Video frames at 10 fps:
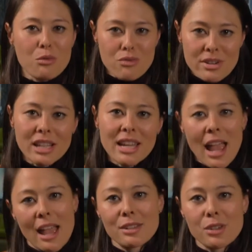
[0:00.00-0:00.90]
are really
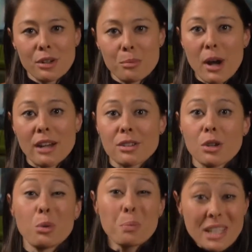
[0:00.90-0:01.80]
hands-on and
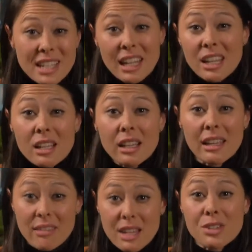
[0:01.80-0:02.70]
practical,
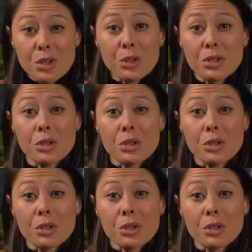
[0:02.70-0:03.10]
particularly these two